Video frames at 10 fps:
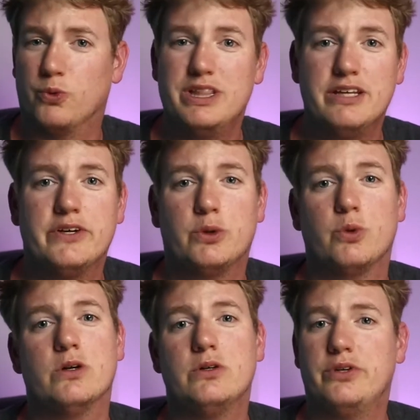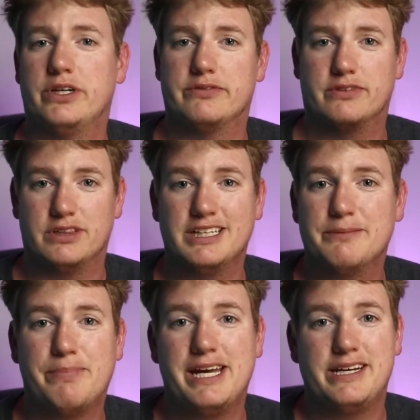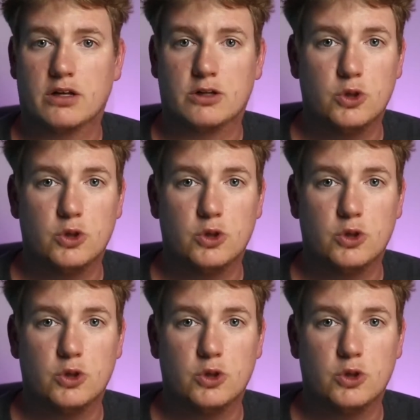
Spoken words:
We live in a world of clickbait,